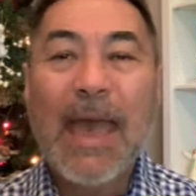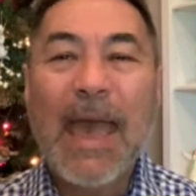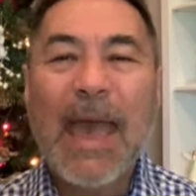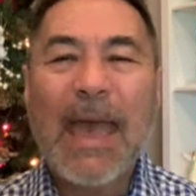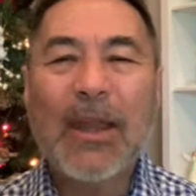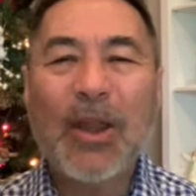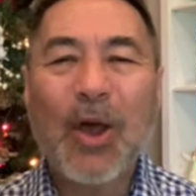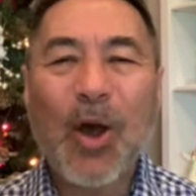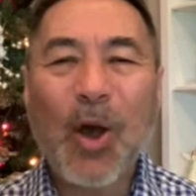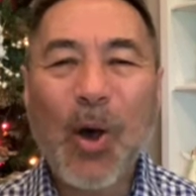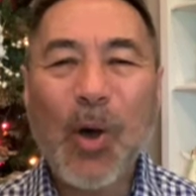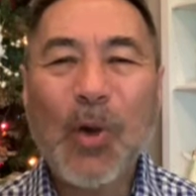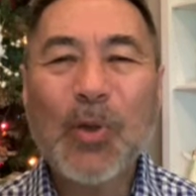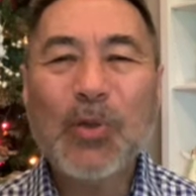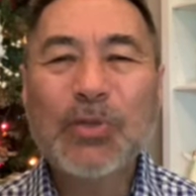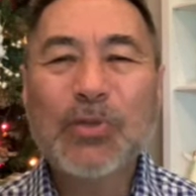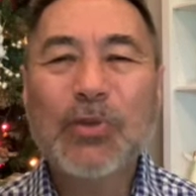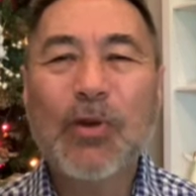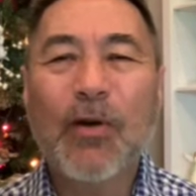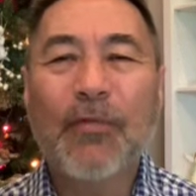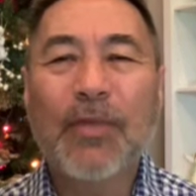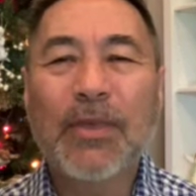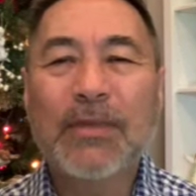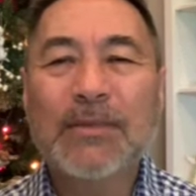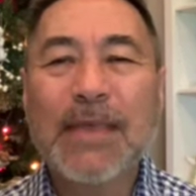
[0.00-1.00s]
And
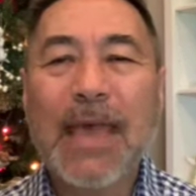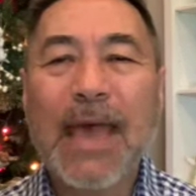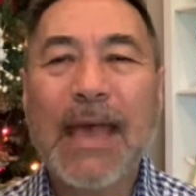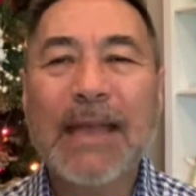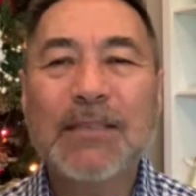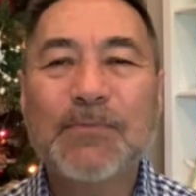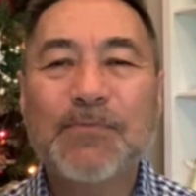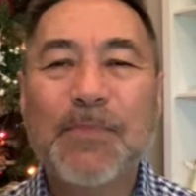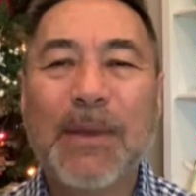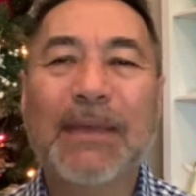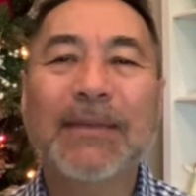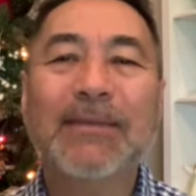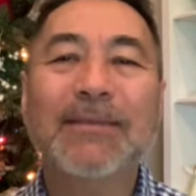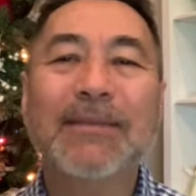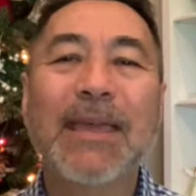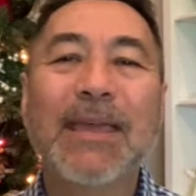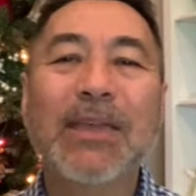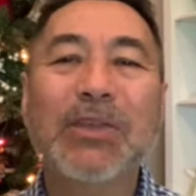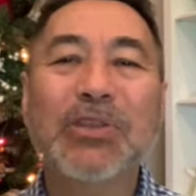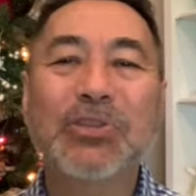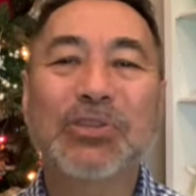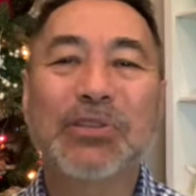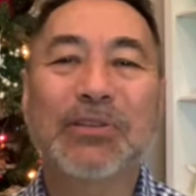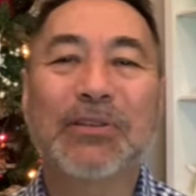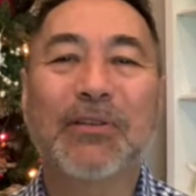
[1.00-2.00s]
also, this
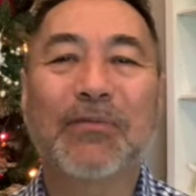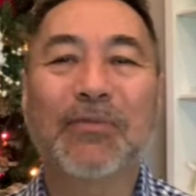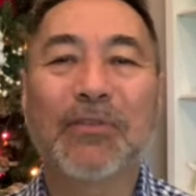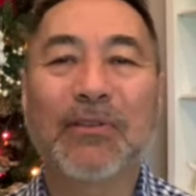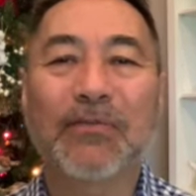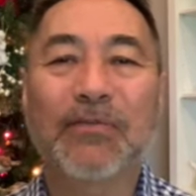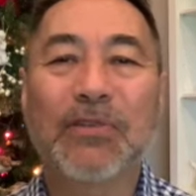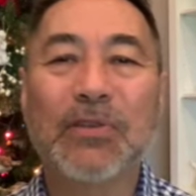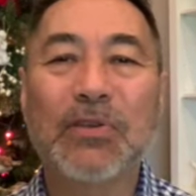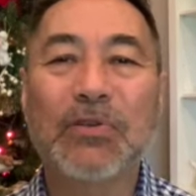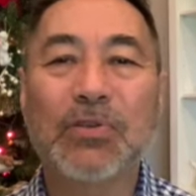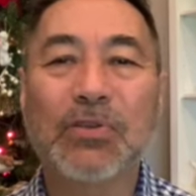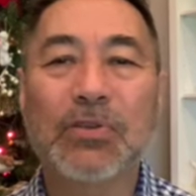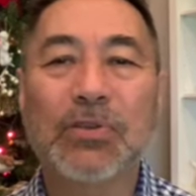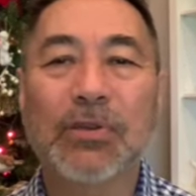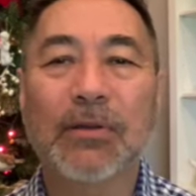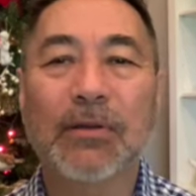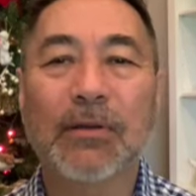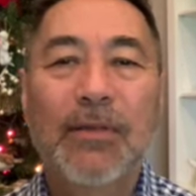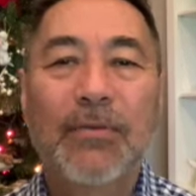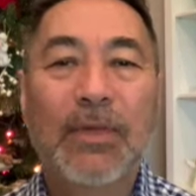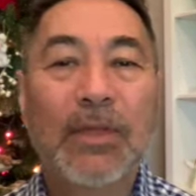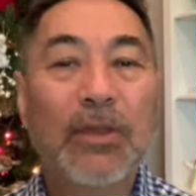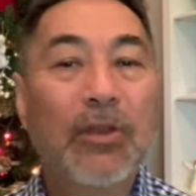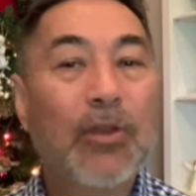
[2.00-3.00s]
expectation of the
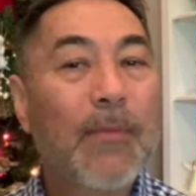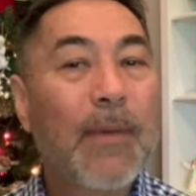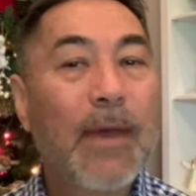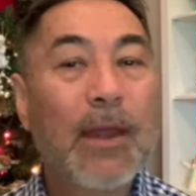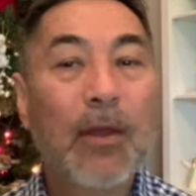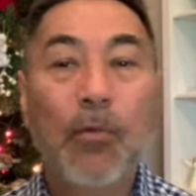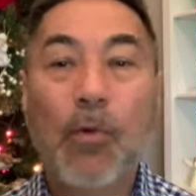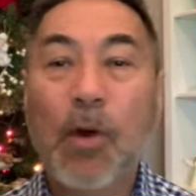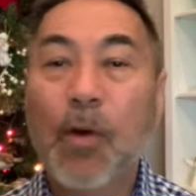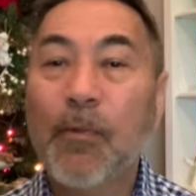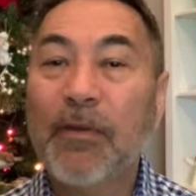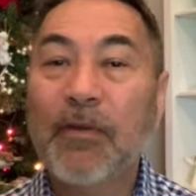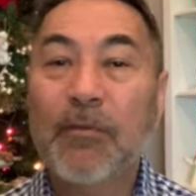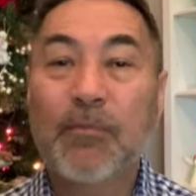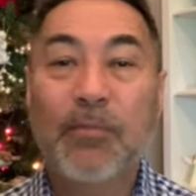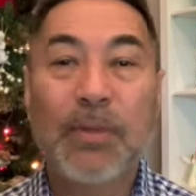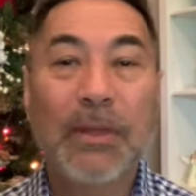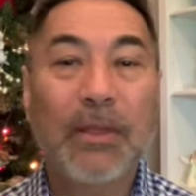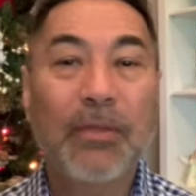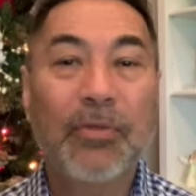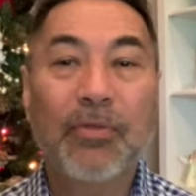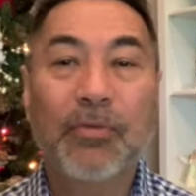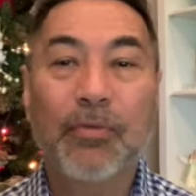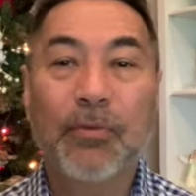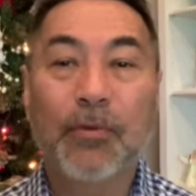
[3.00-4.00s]
future that no matter what we've
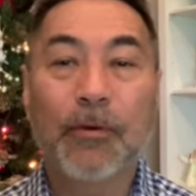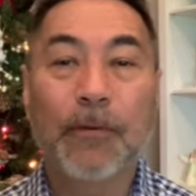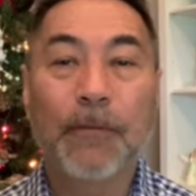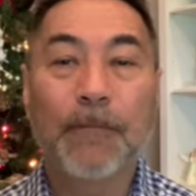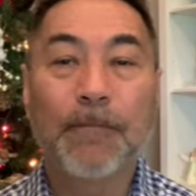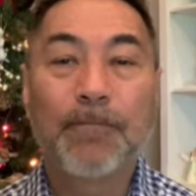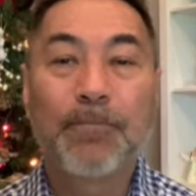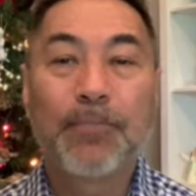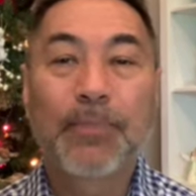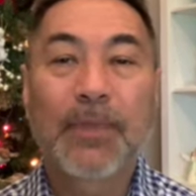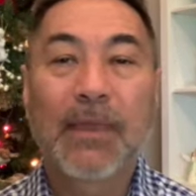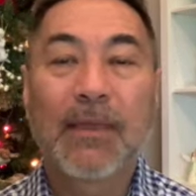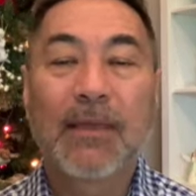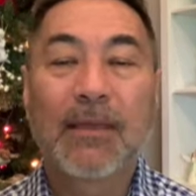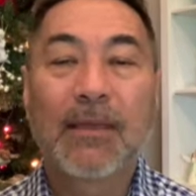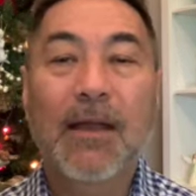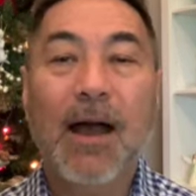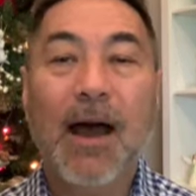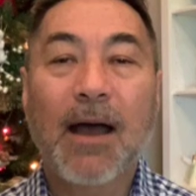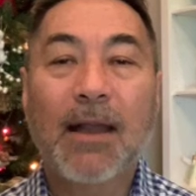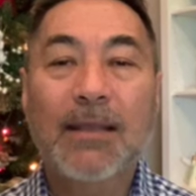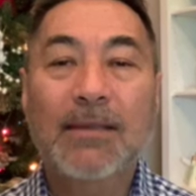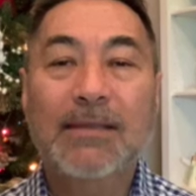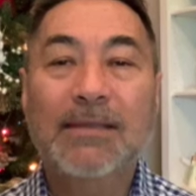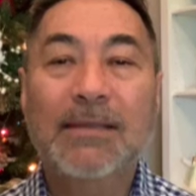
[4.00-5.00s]
been through,
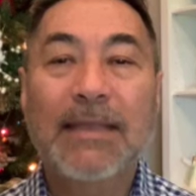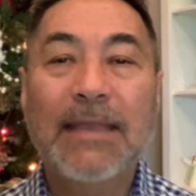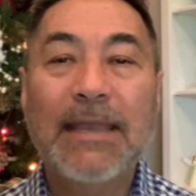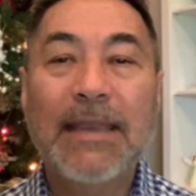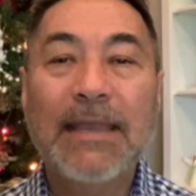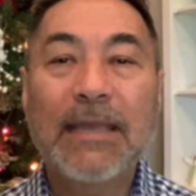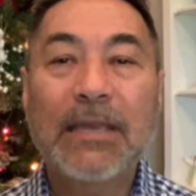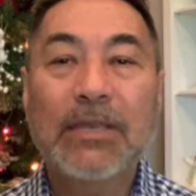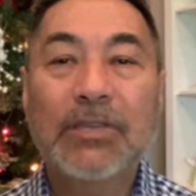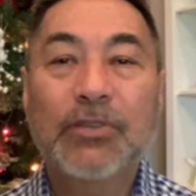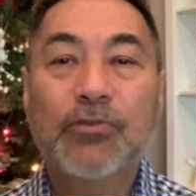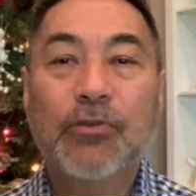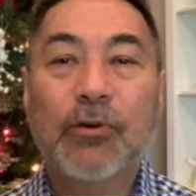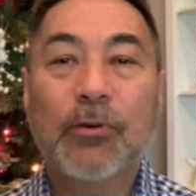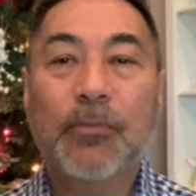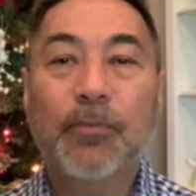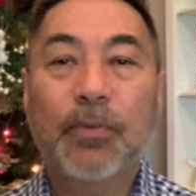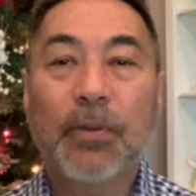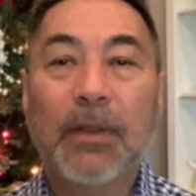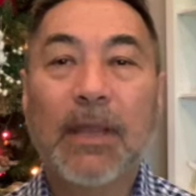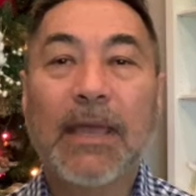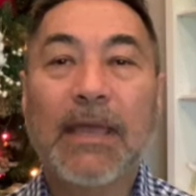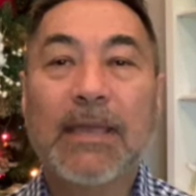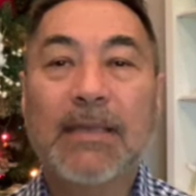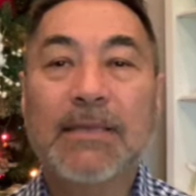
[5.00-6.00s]
God is leading us to a
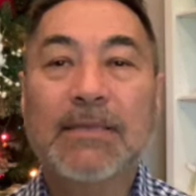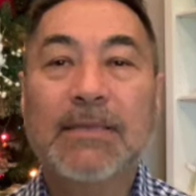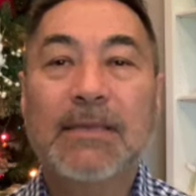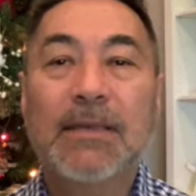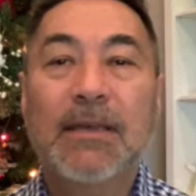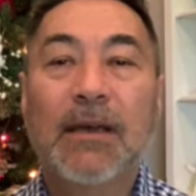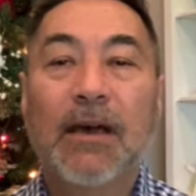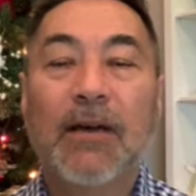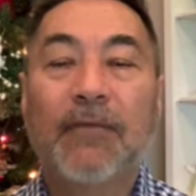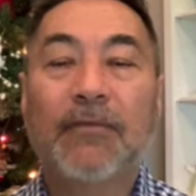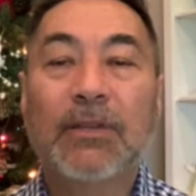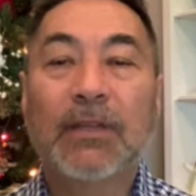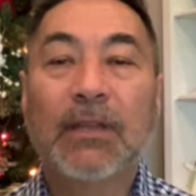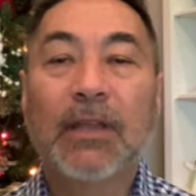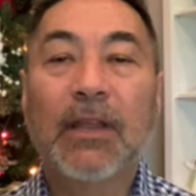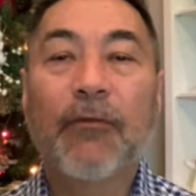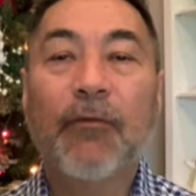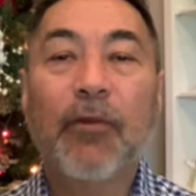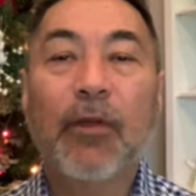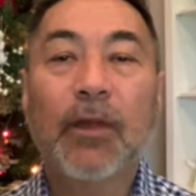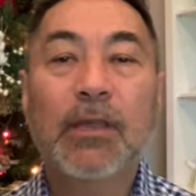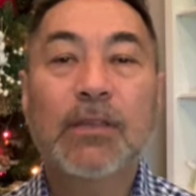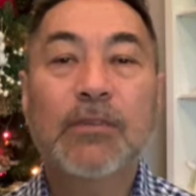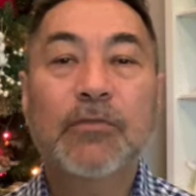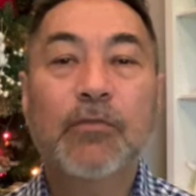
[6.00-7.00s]
place of
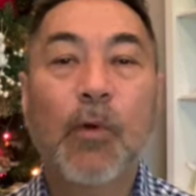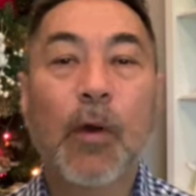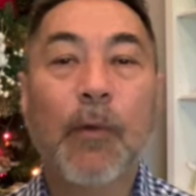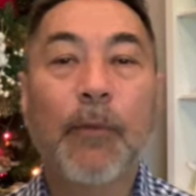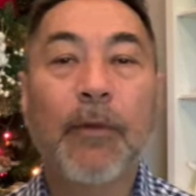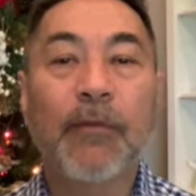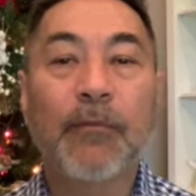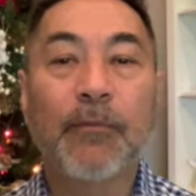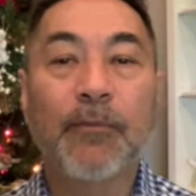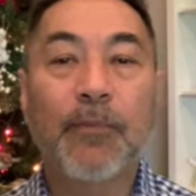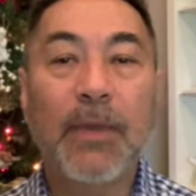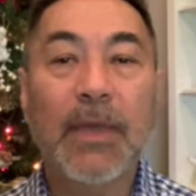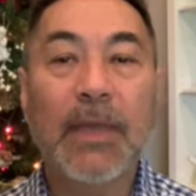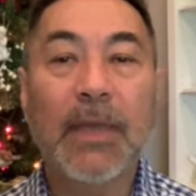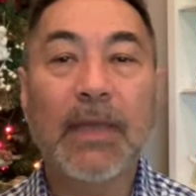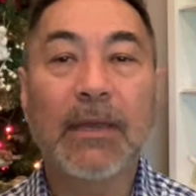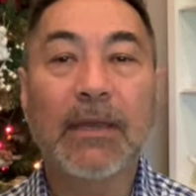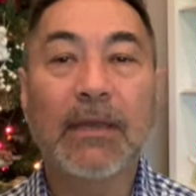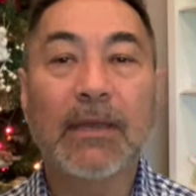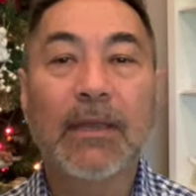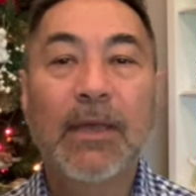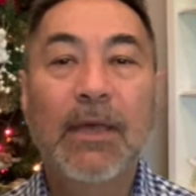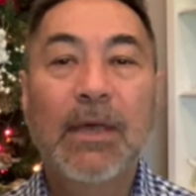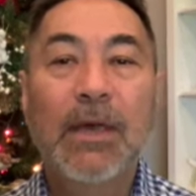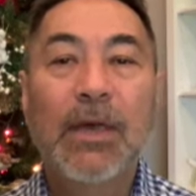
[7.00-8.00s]
delivering us from where we've
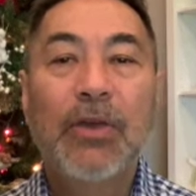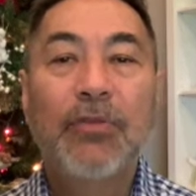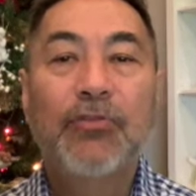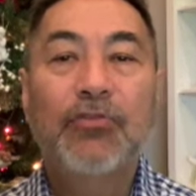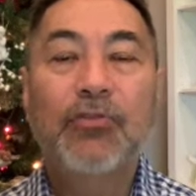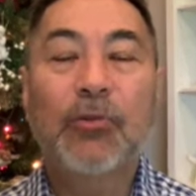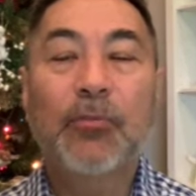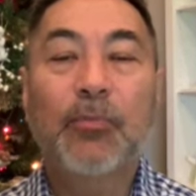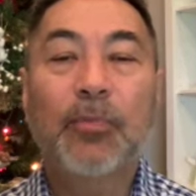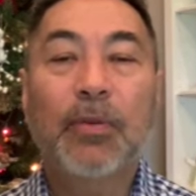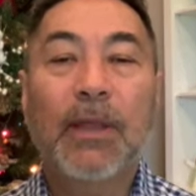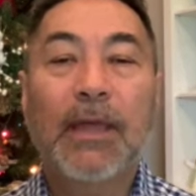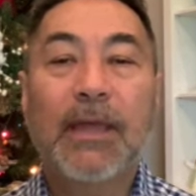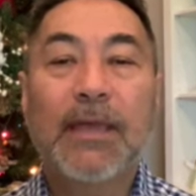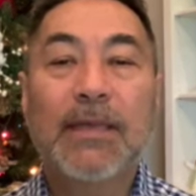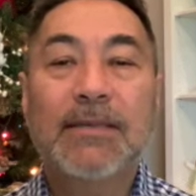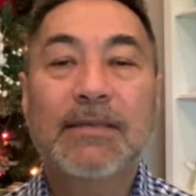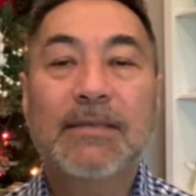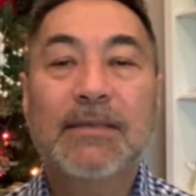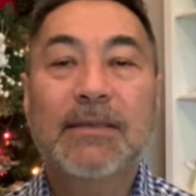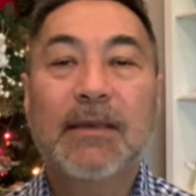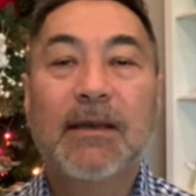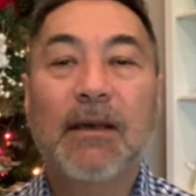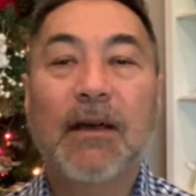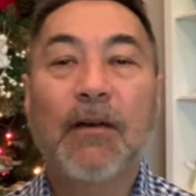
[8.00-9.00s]
been to a
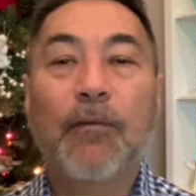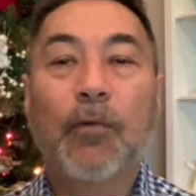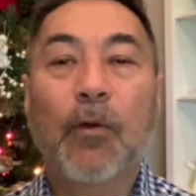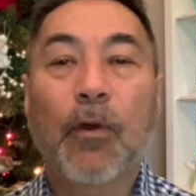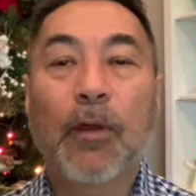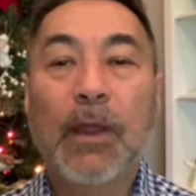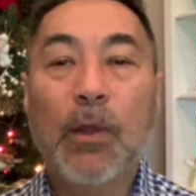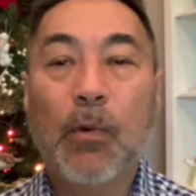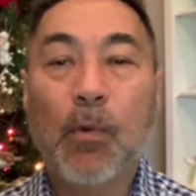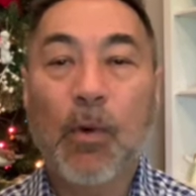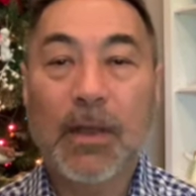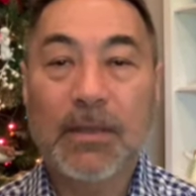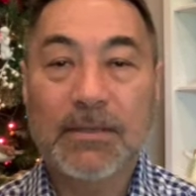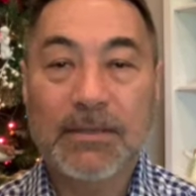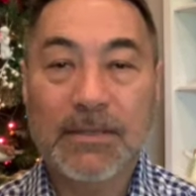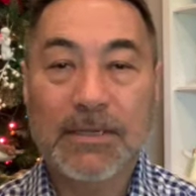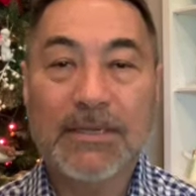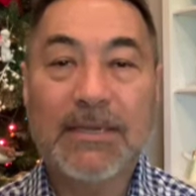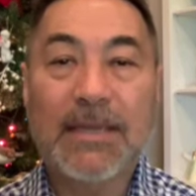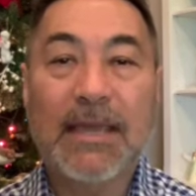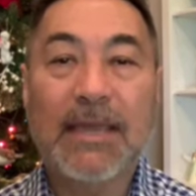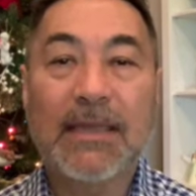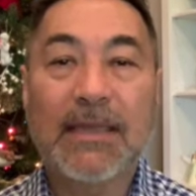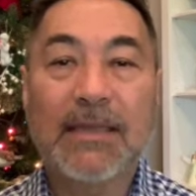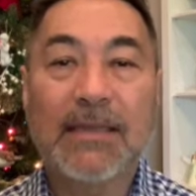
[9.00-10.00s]
place of where He wants to
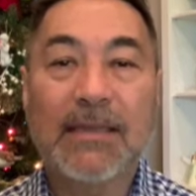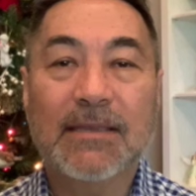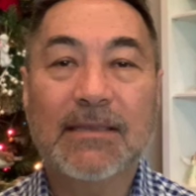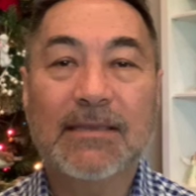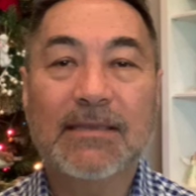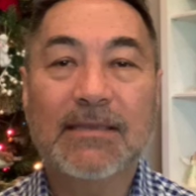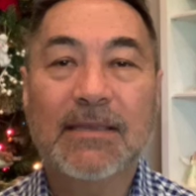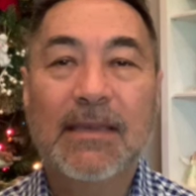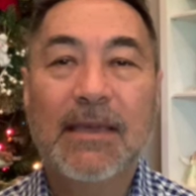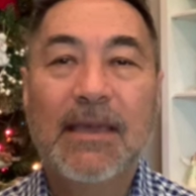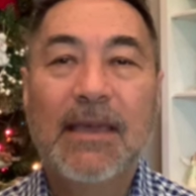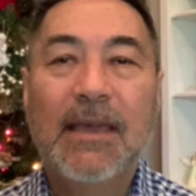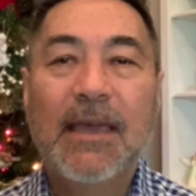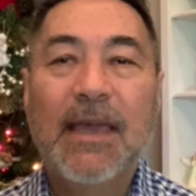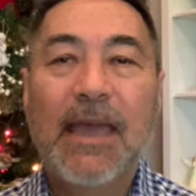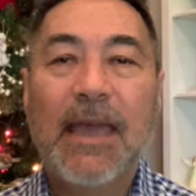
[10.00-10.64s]
take us.